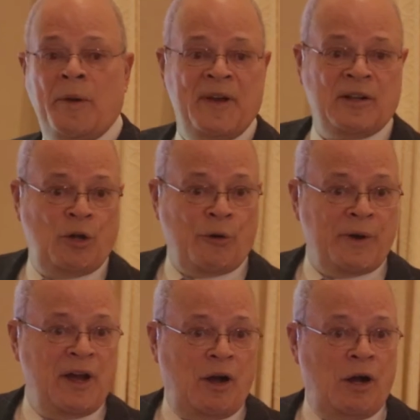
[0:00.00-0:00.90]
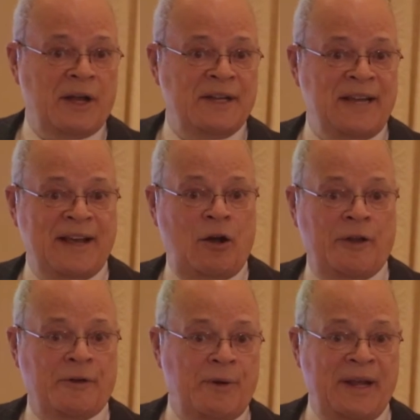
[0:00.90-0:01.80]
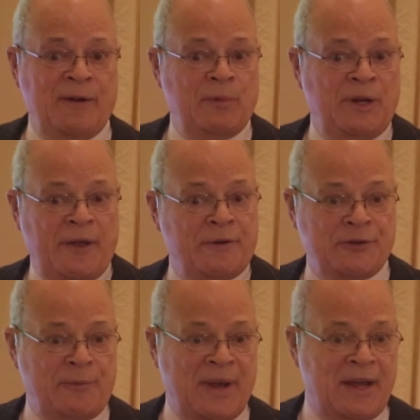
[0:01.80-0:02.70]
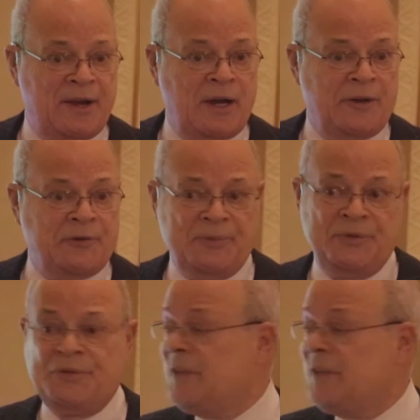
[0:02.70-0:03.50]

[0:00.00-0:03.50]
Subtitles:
to be a glory hog and take all the credit when others are making a contribution